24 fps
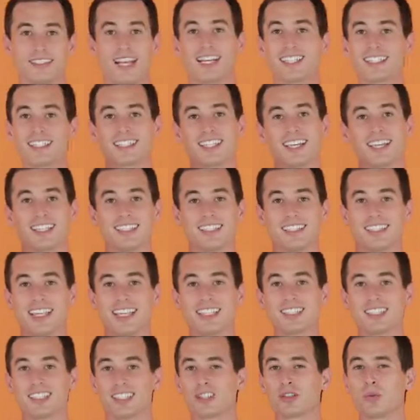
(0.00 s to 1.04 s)
Next,
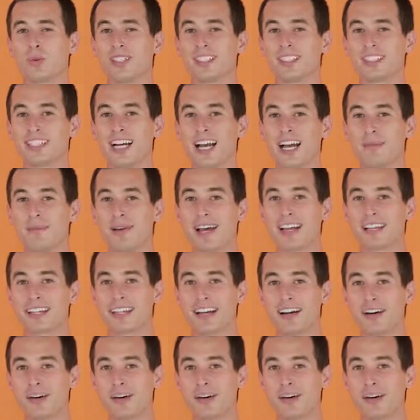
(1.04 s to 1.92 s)
take your twist tie back